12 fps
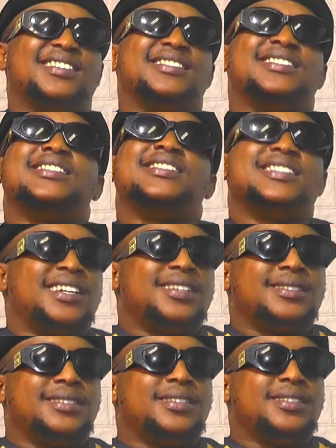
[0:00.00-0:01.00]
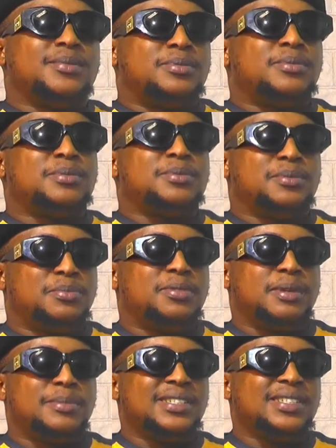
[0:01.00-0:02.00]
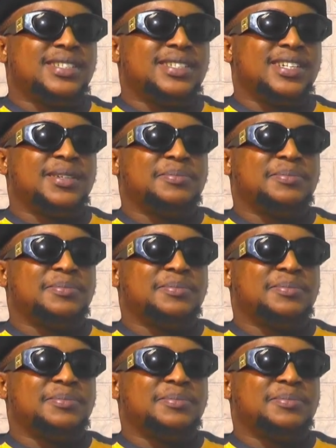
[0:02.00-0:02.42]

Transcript: This year, probably this year.